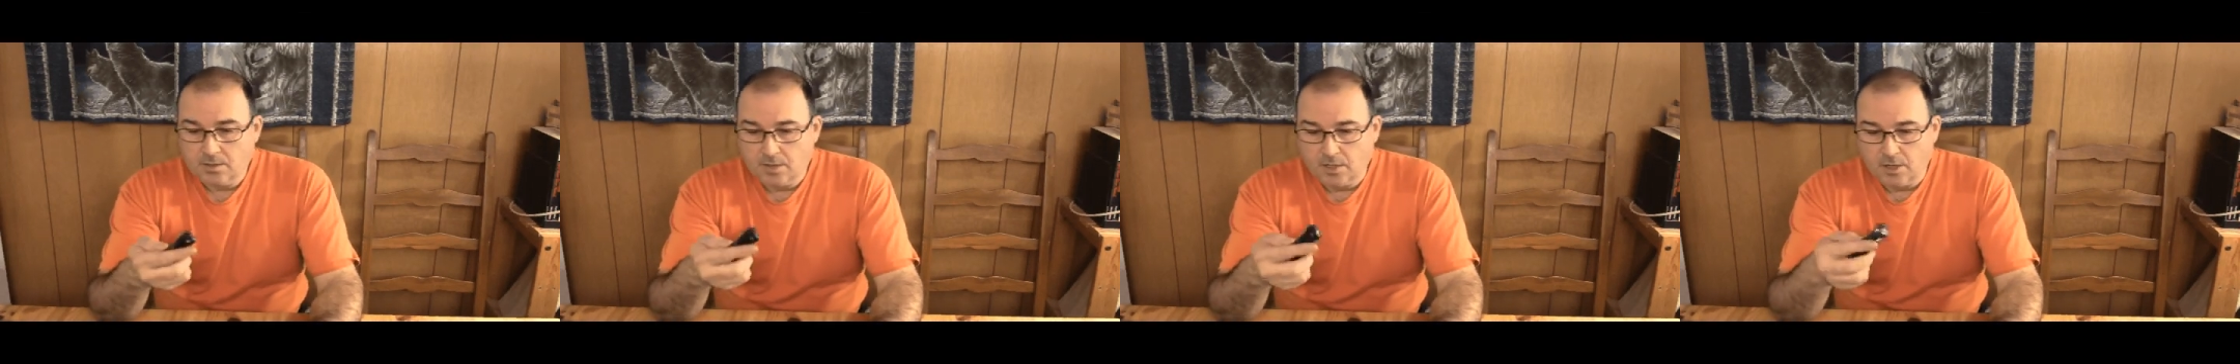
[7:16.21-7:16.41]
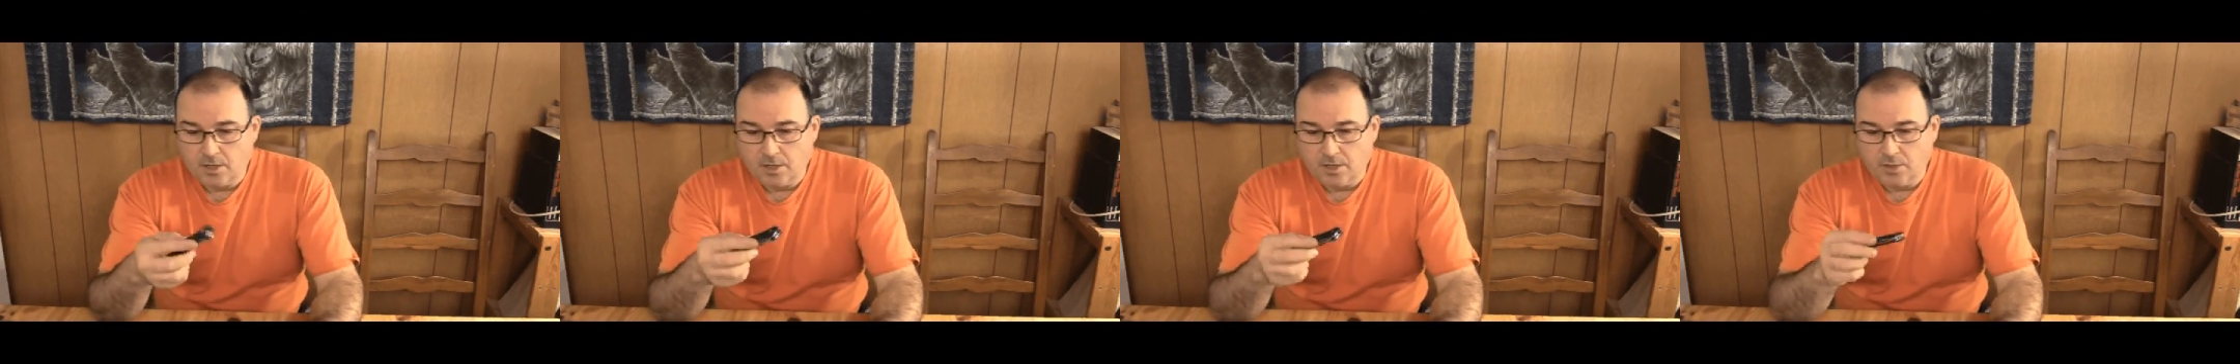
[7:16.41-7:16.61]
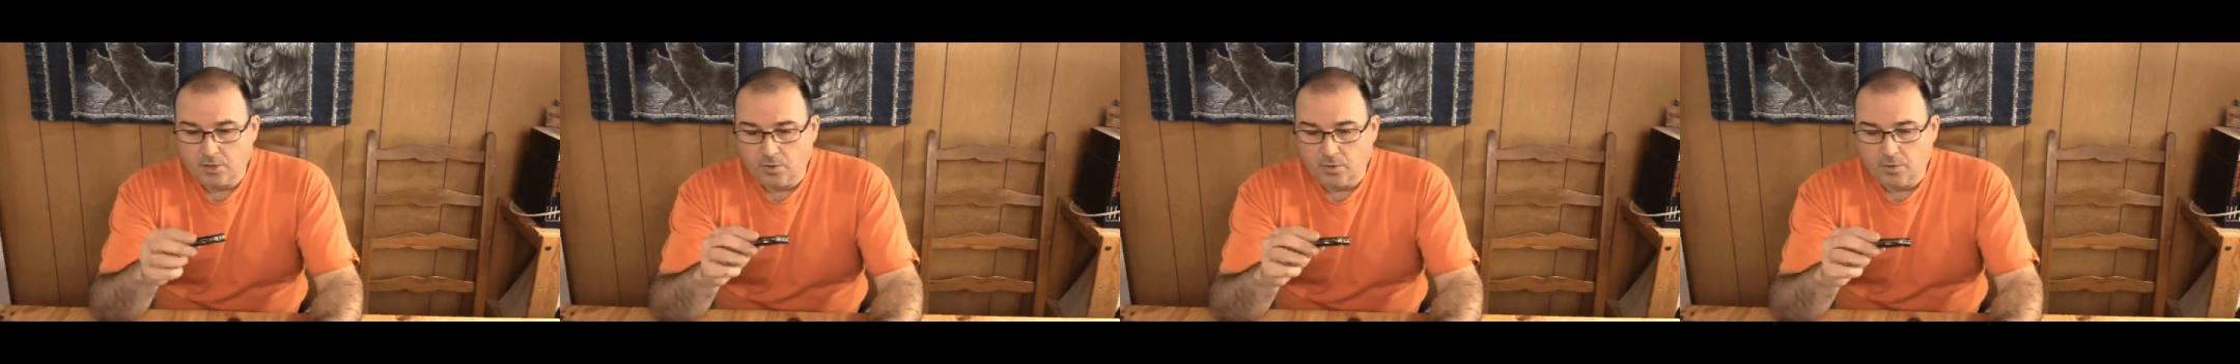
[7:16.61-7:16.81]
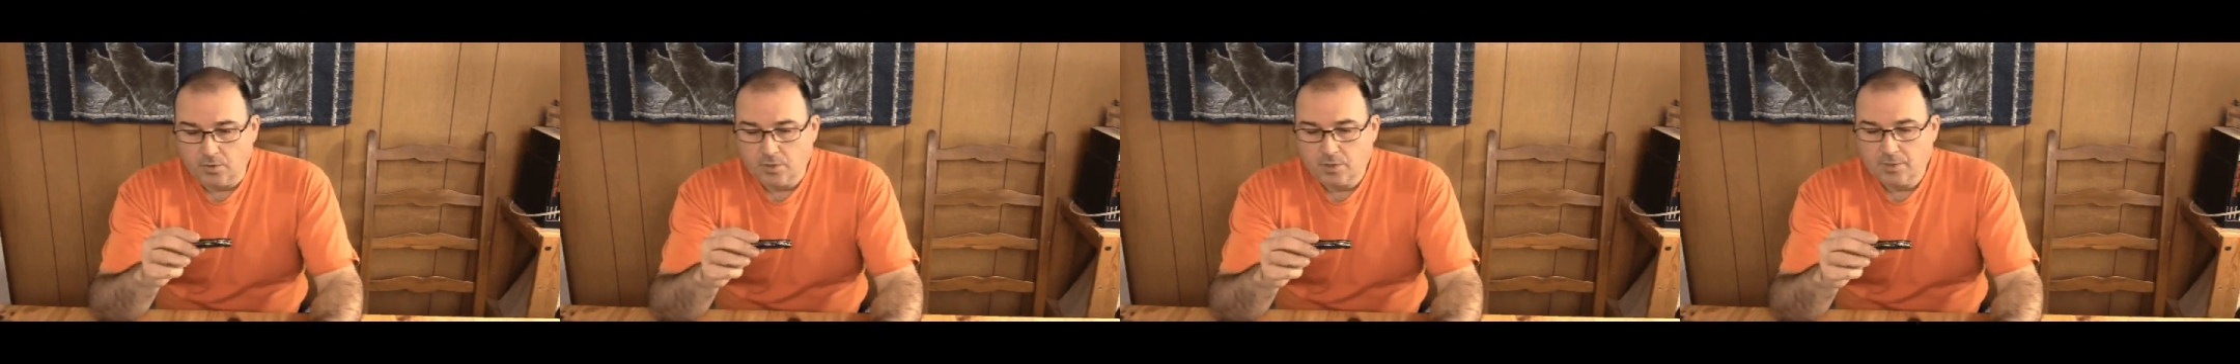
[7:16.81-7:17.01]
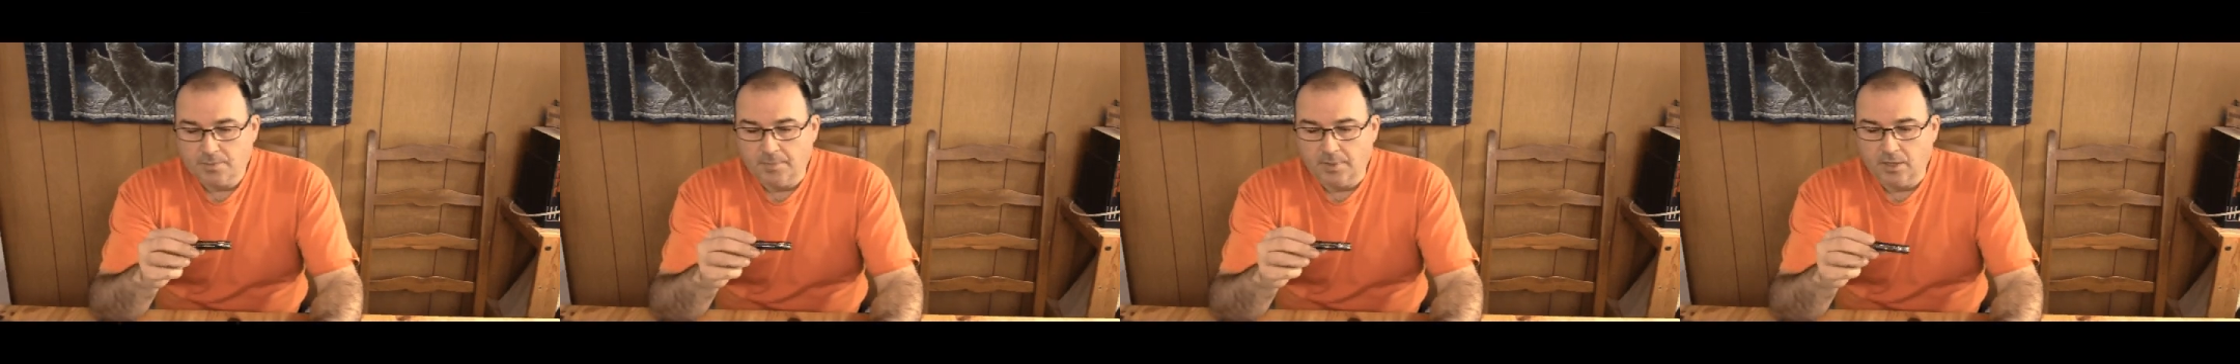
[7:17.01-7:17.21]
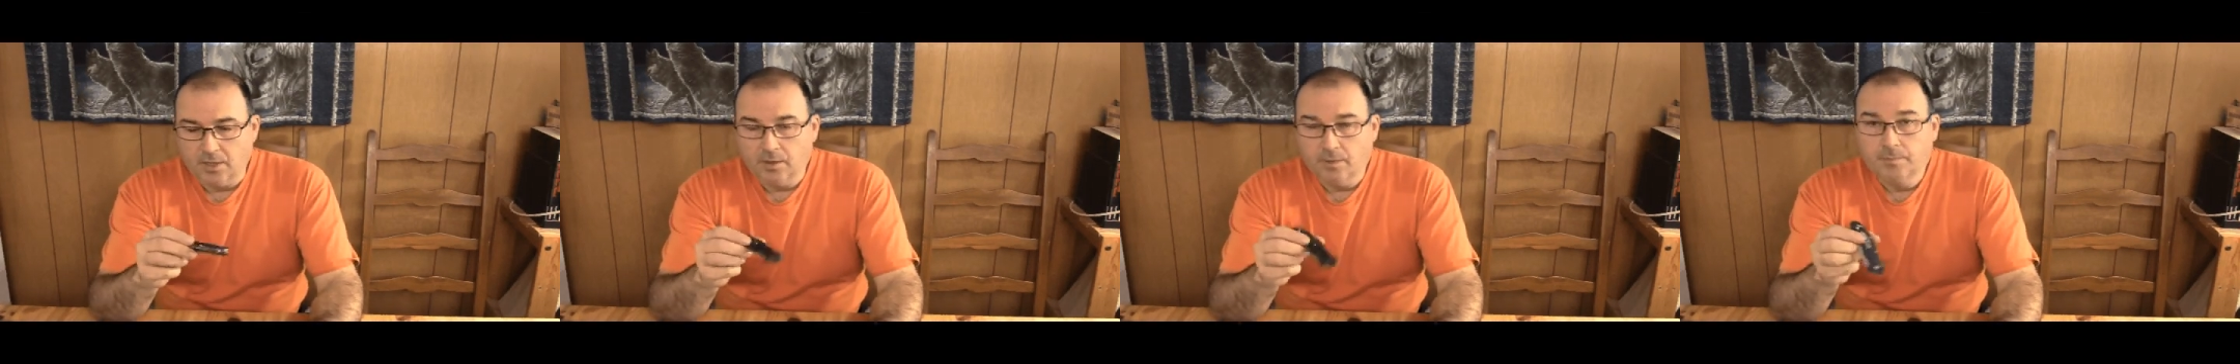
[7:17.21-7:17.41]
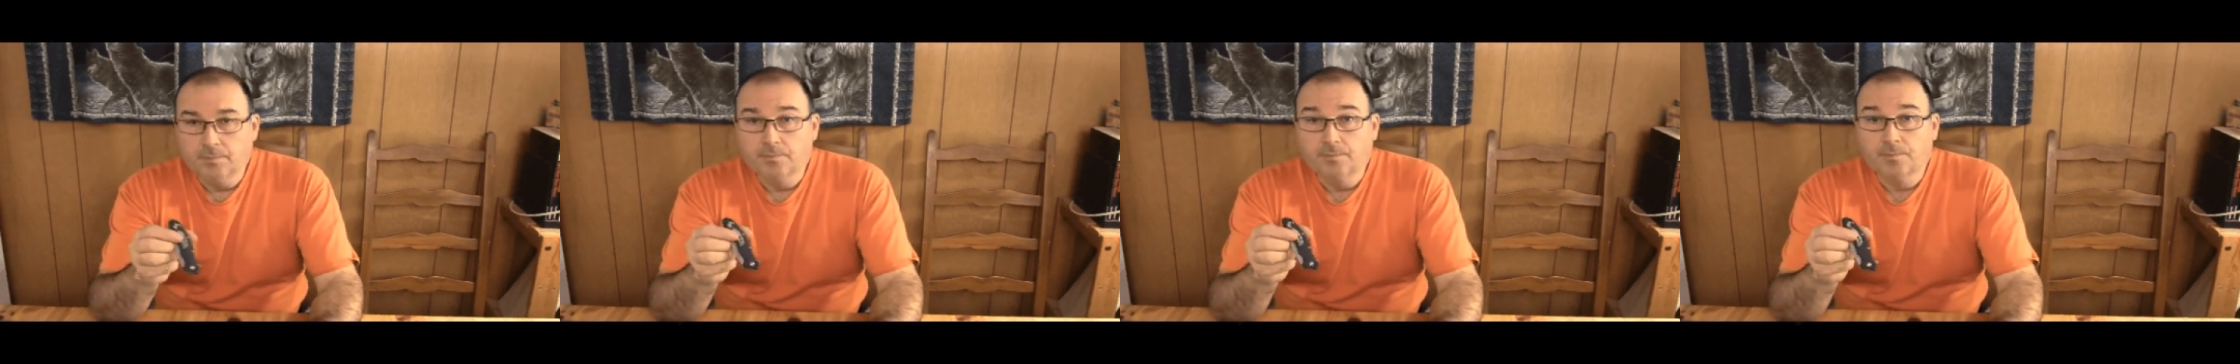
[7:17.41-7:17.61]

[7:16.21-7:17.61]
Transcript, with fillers: large or small.